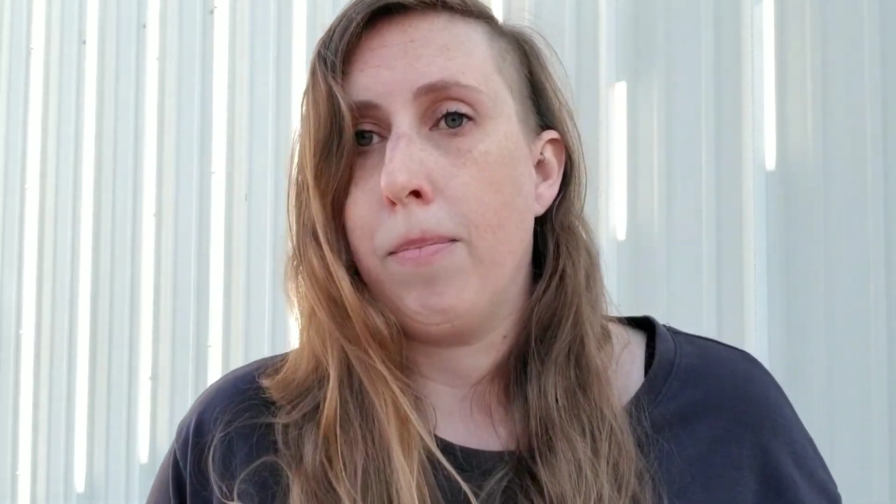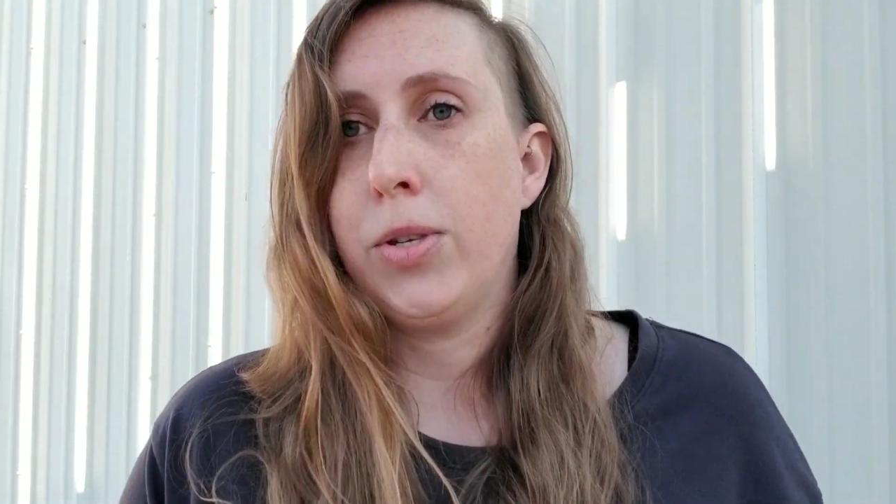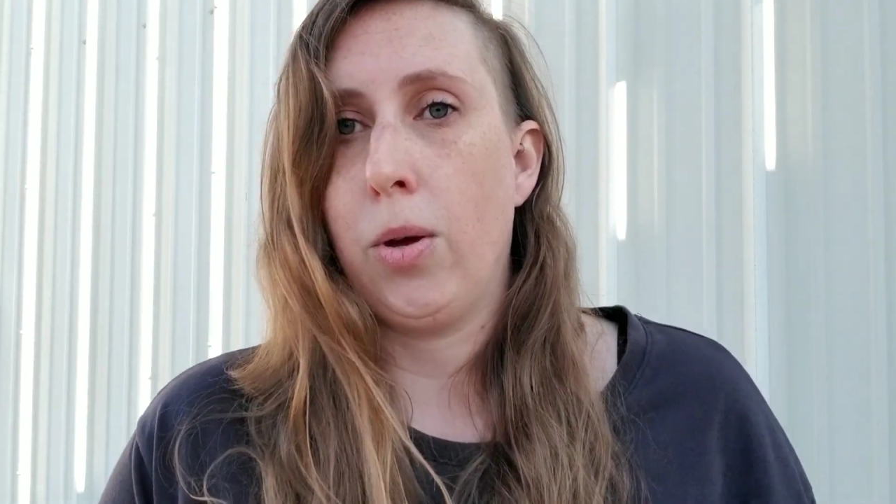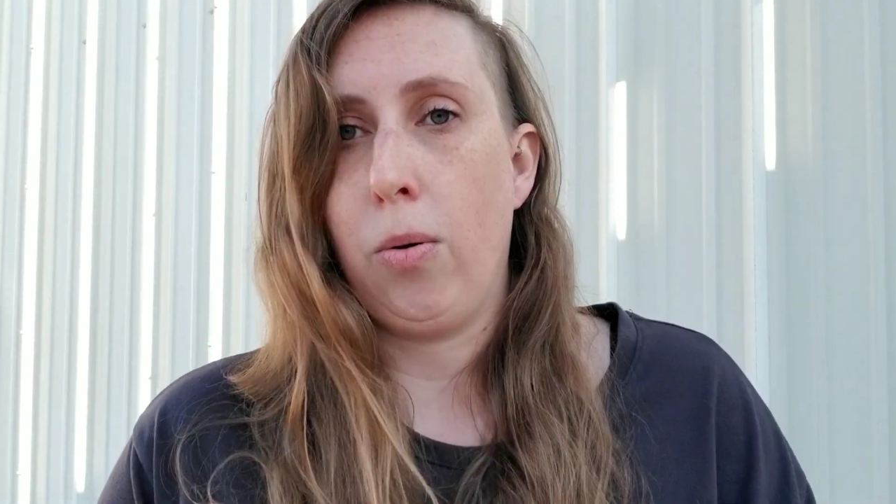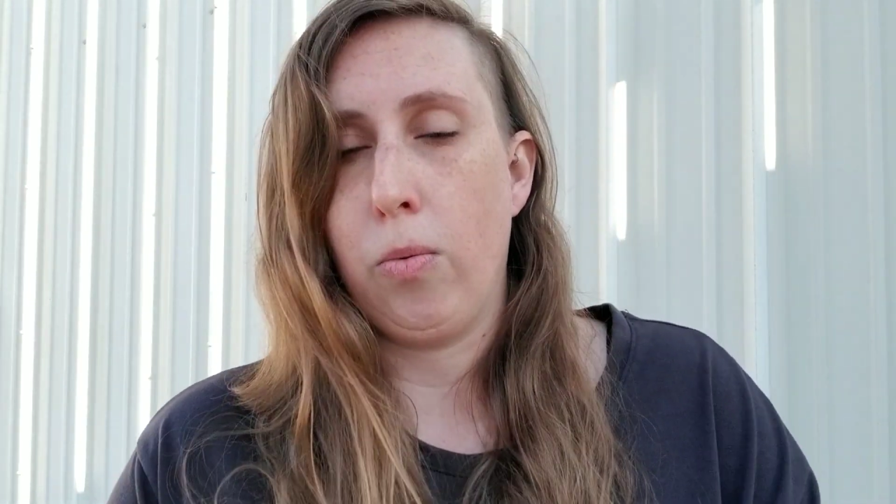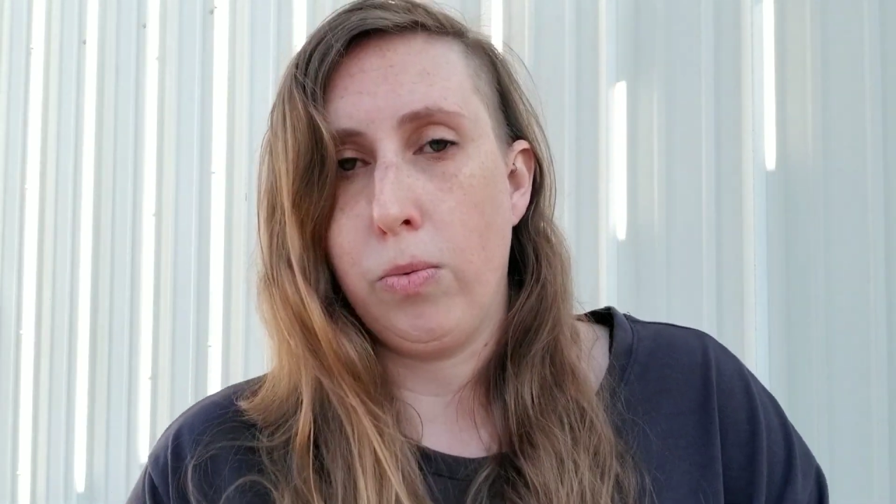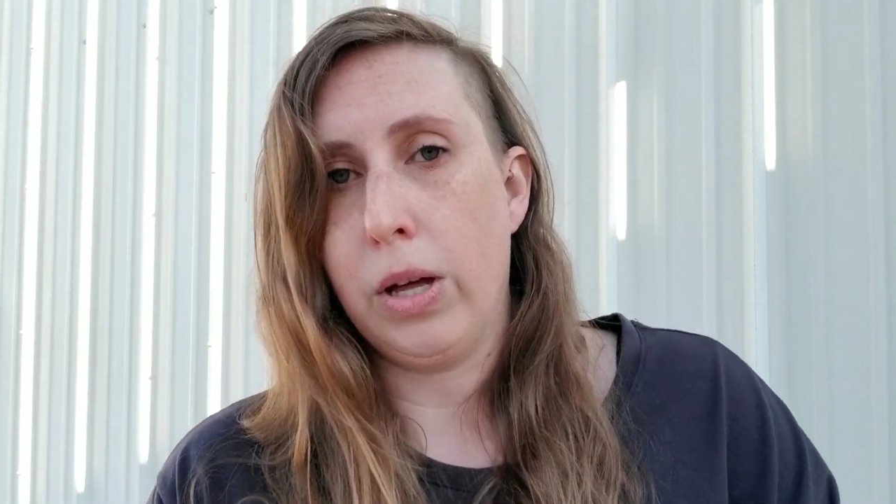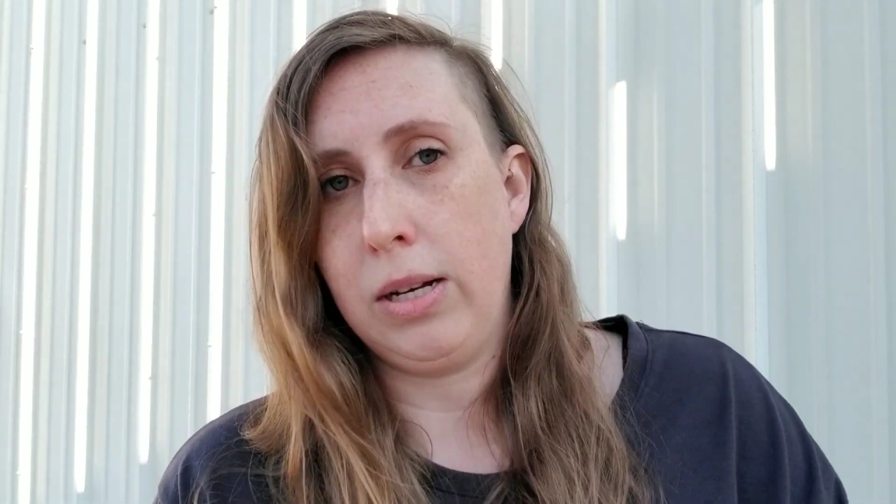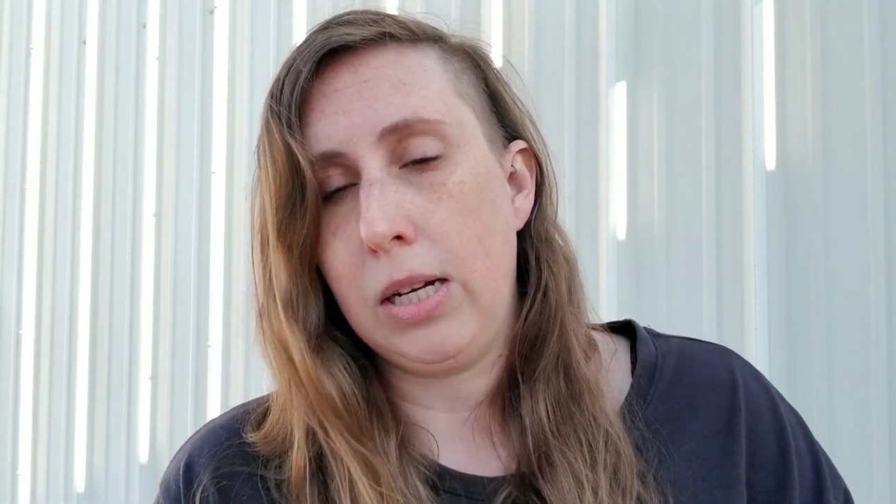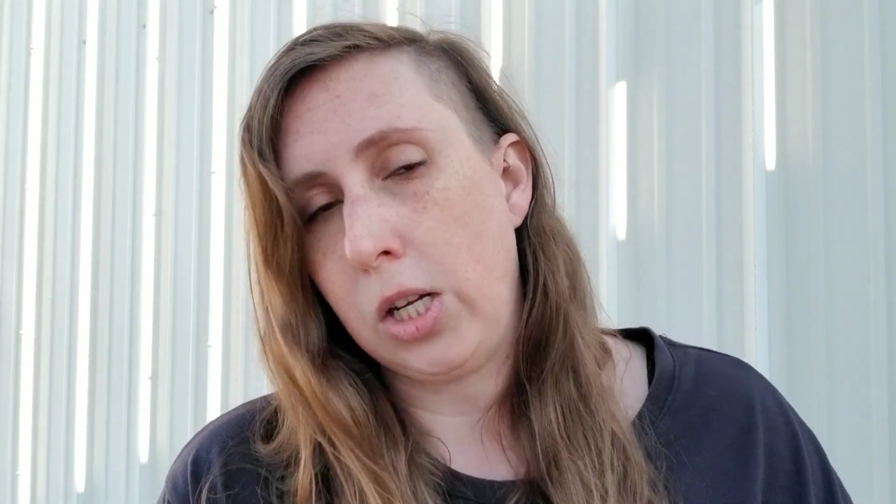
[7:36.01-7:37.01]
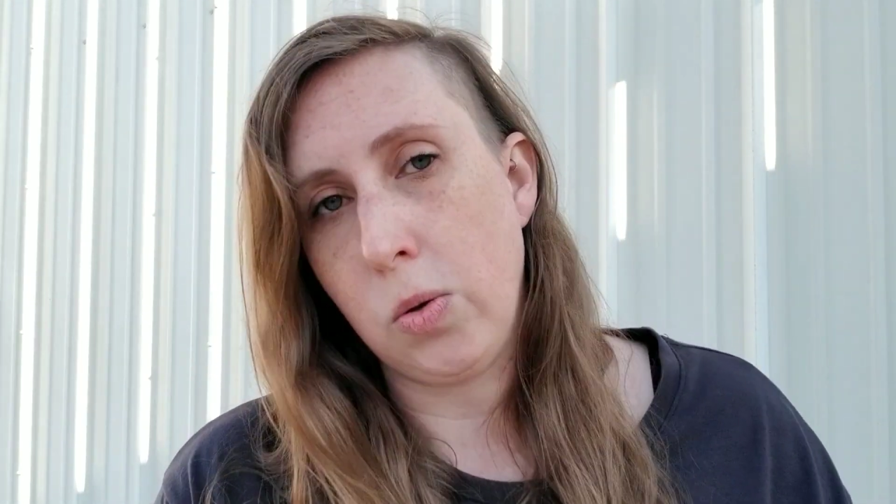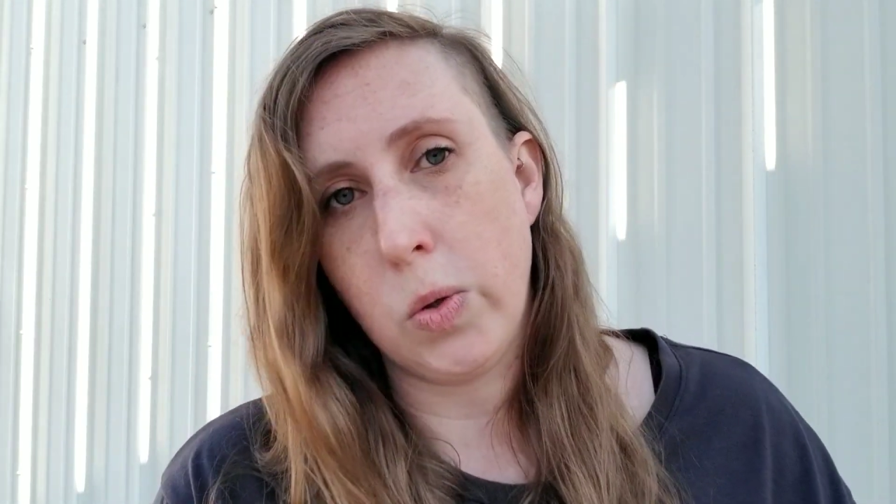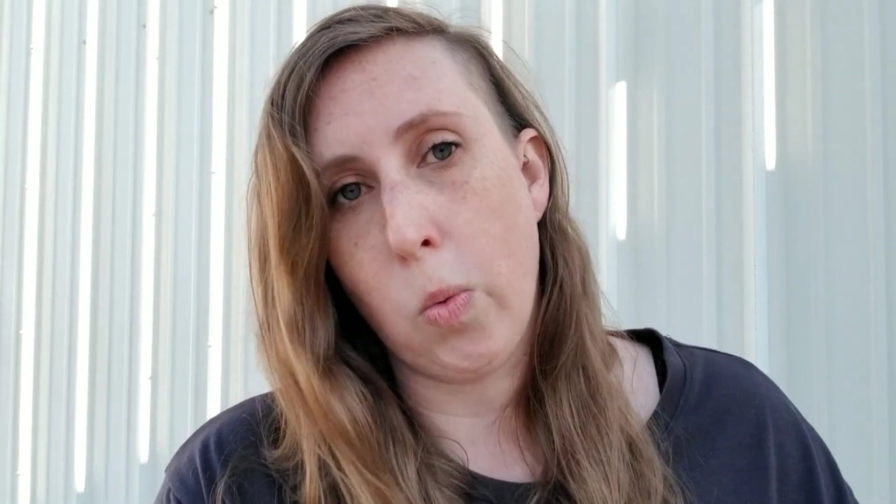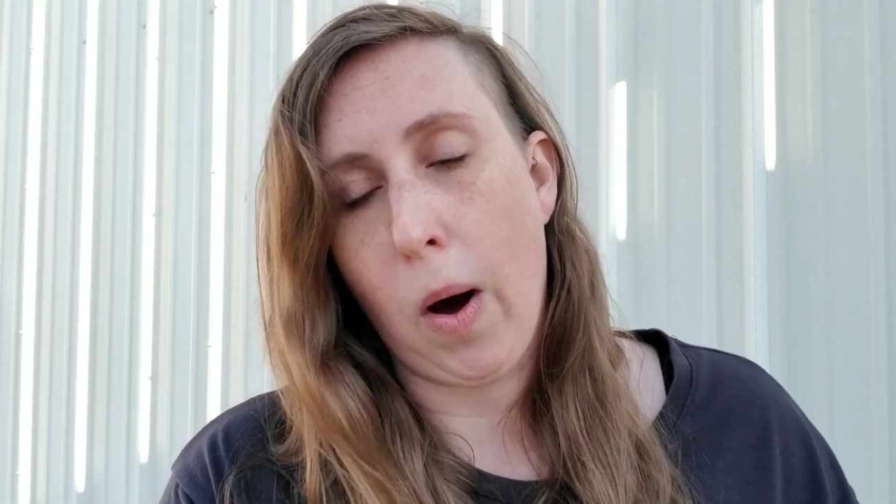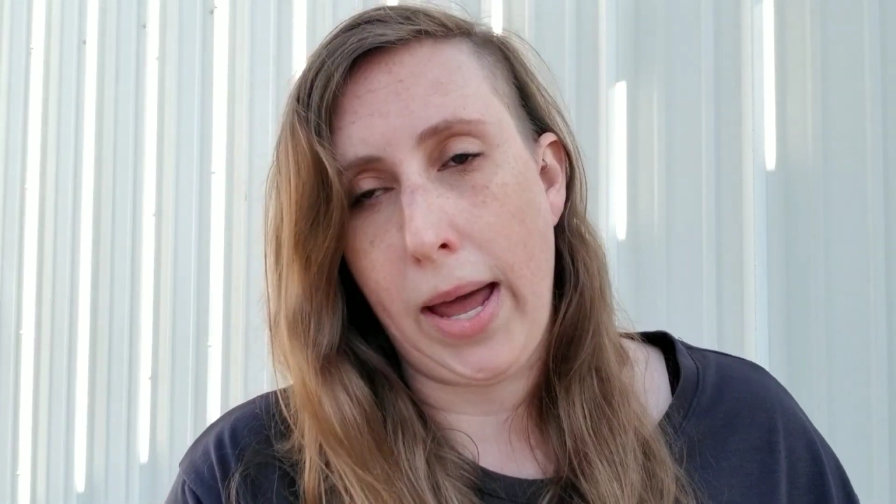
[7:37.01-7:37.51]
so they'll need to
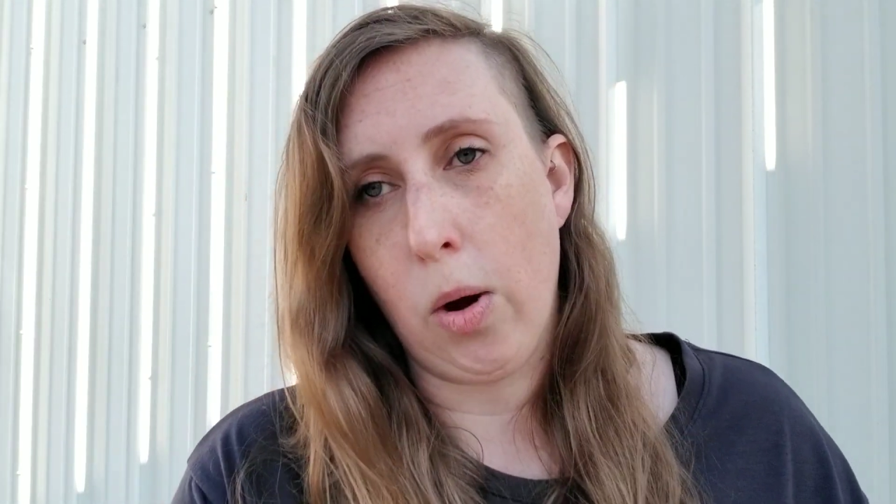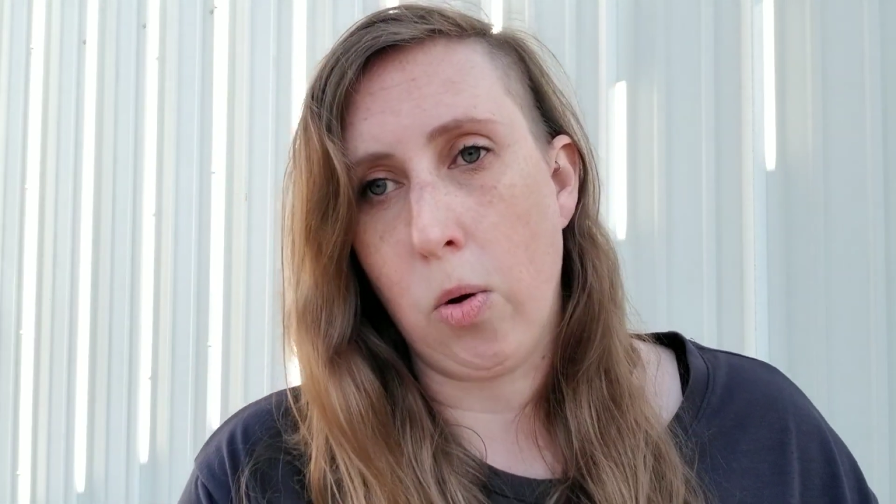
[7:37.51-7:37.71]
use white